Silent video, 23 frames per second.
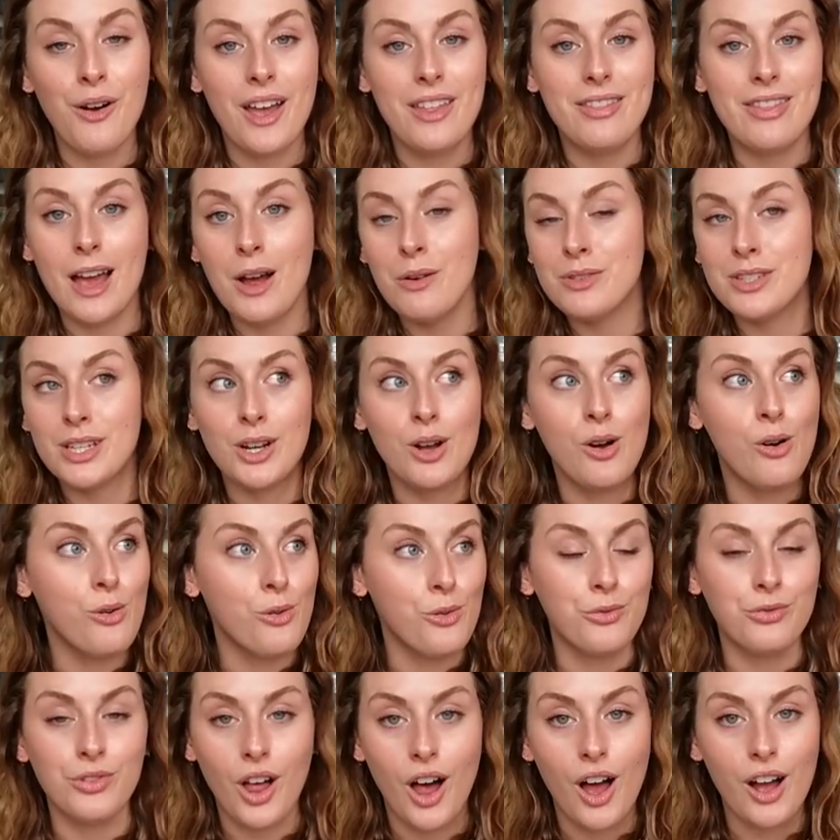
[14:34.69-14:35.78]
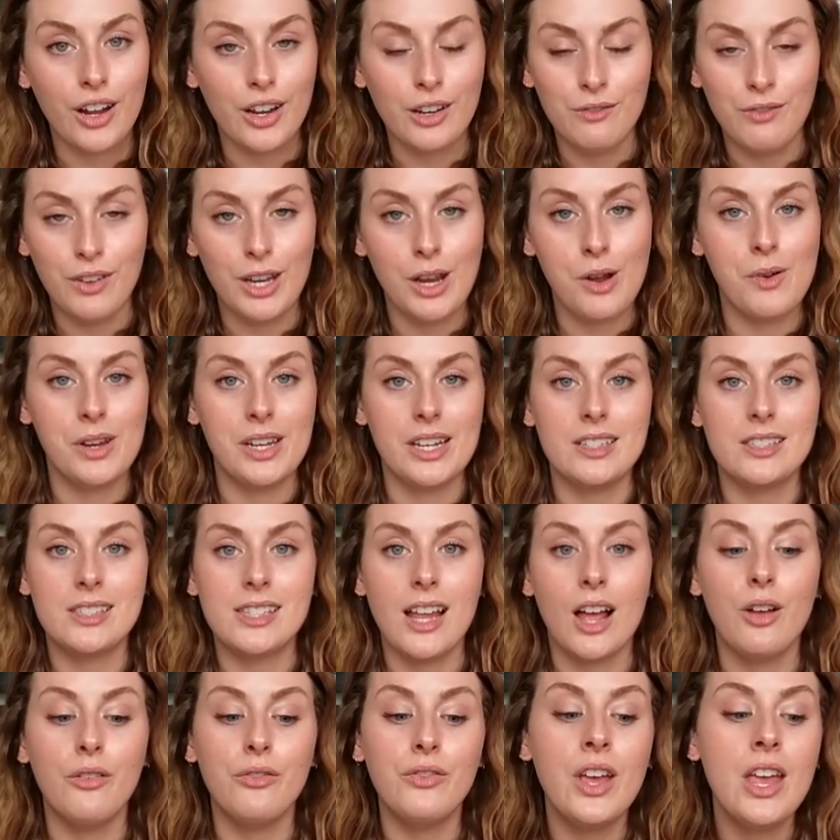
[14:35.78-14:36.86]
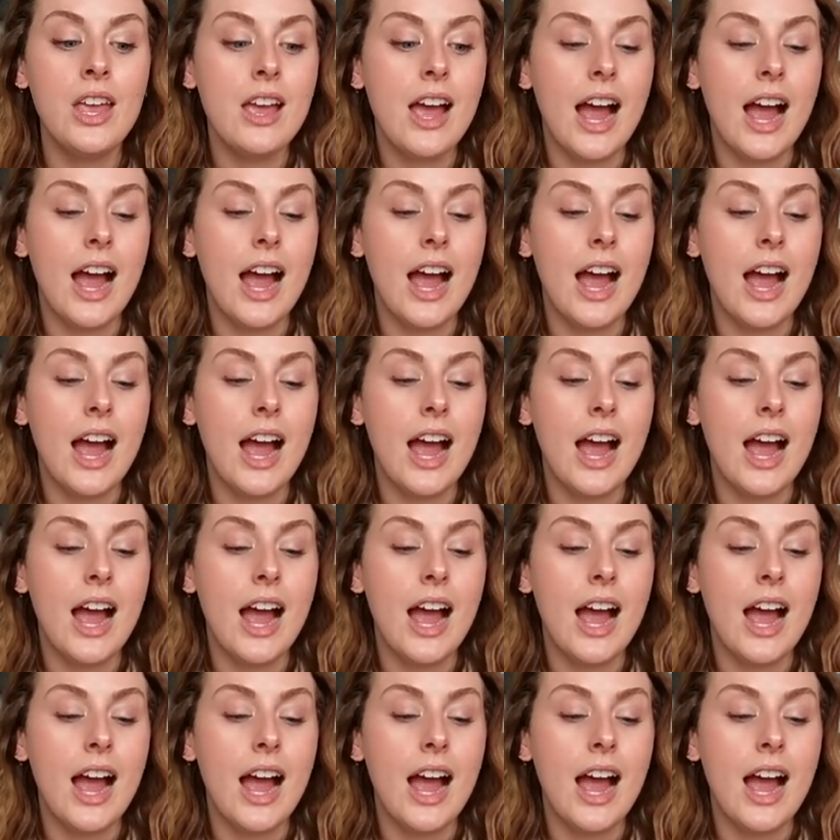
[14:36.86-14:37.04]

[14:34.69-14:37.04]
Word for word: and that was like a whole vlog and video in itself.